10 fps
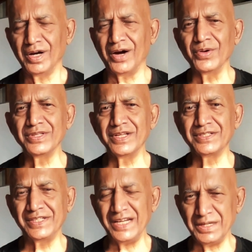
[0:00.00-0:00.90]
How does
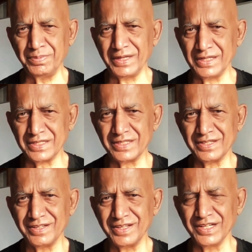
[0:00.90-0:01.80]
it take place
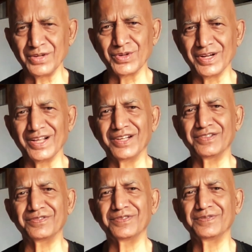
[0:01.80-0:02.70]
in our life?